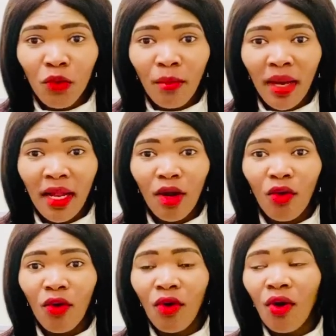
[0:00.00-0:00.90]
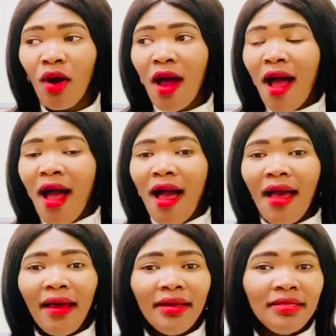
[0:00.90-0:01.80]
Malo,
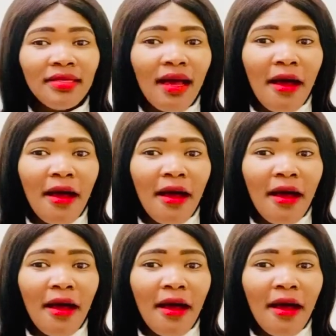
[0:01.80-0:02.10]
and